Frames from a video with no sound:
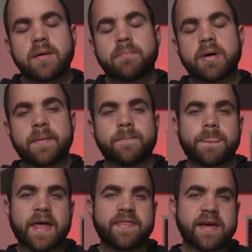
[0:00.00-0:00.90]
but
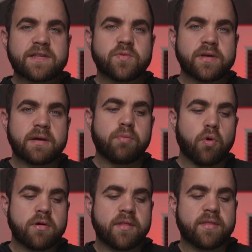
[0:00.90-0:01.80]
I think it's really
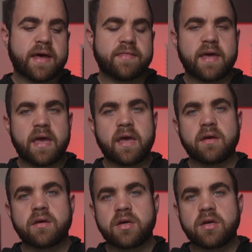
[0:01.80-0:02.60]
important that they,